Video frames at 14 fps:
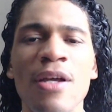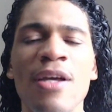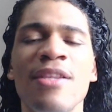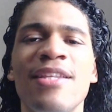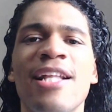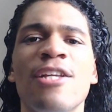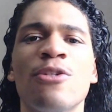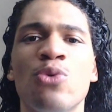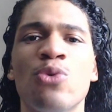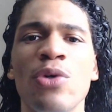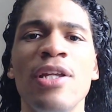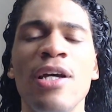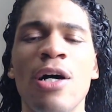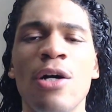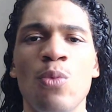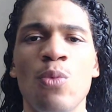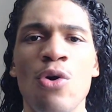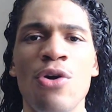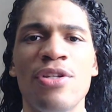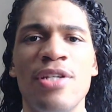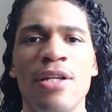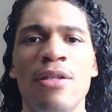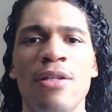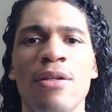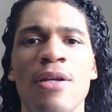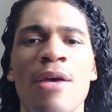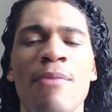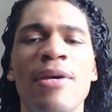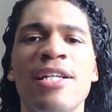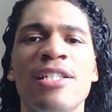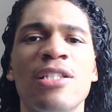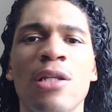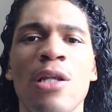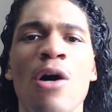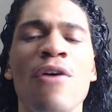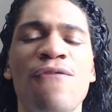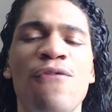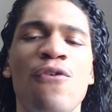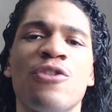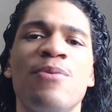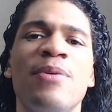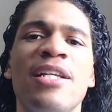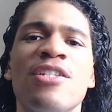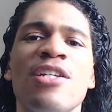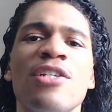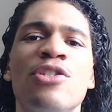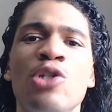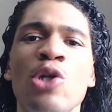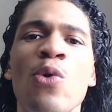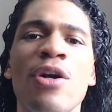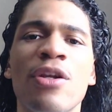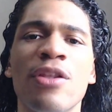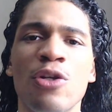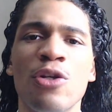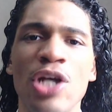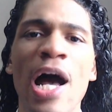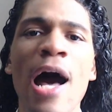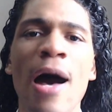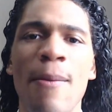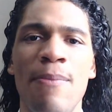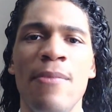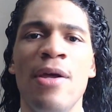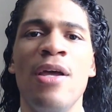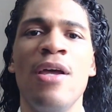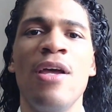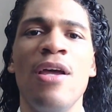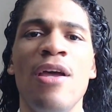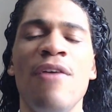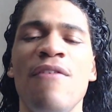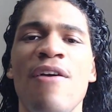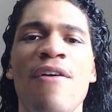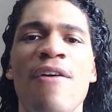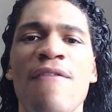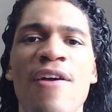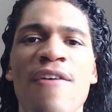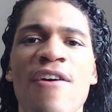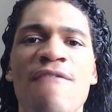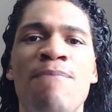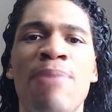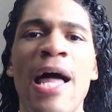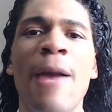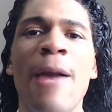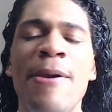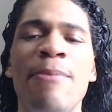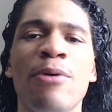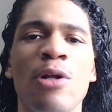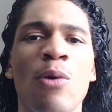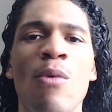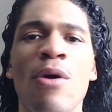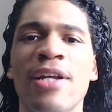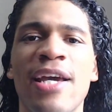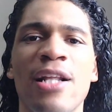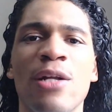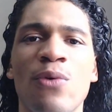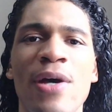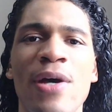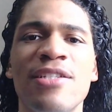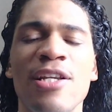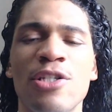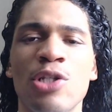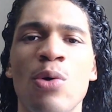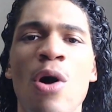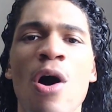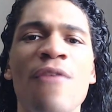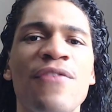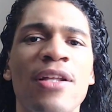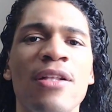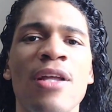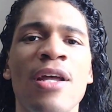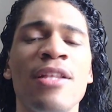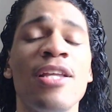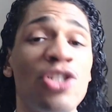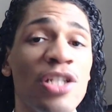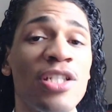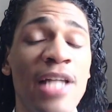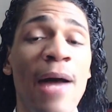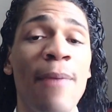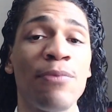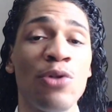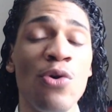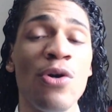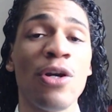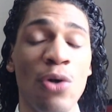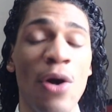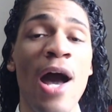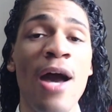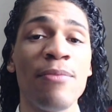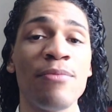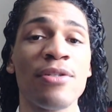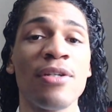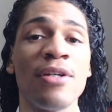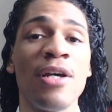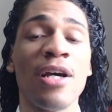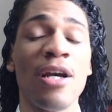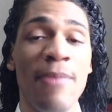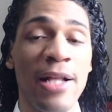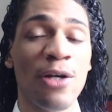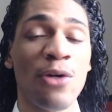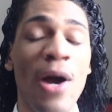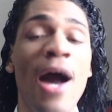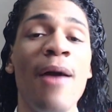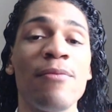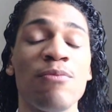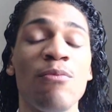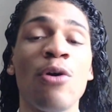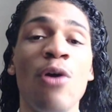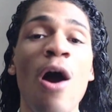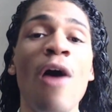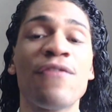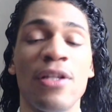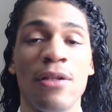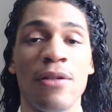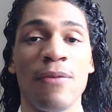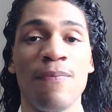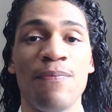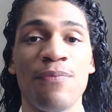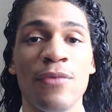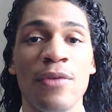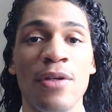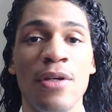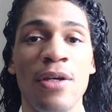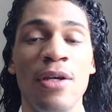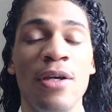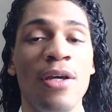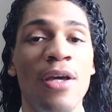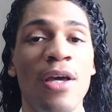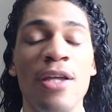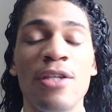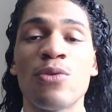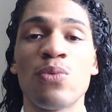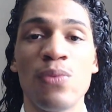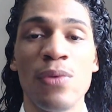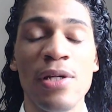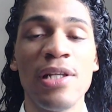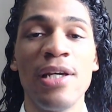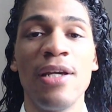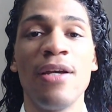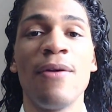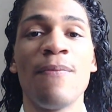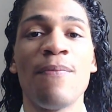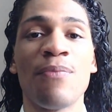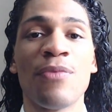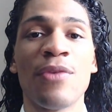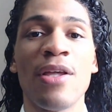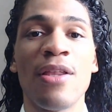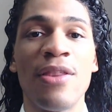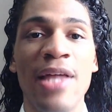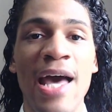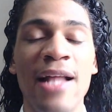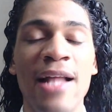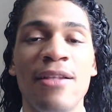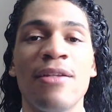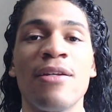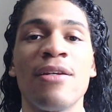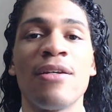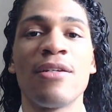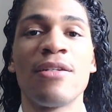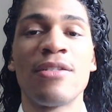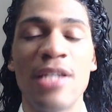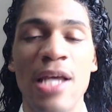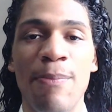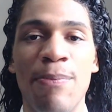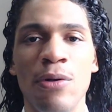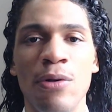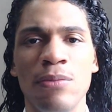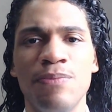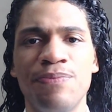that is really unwarranted, because the law enforcement is just doing their job. If black people don't want to get arrested so often, they should stop committing crimes more often. It's really that simple.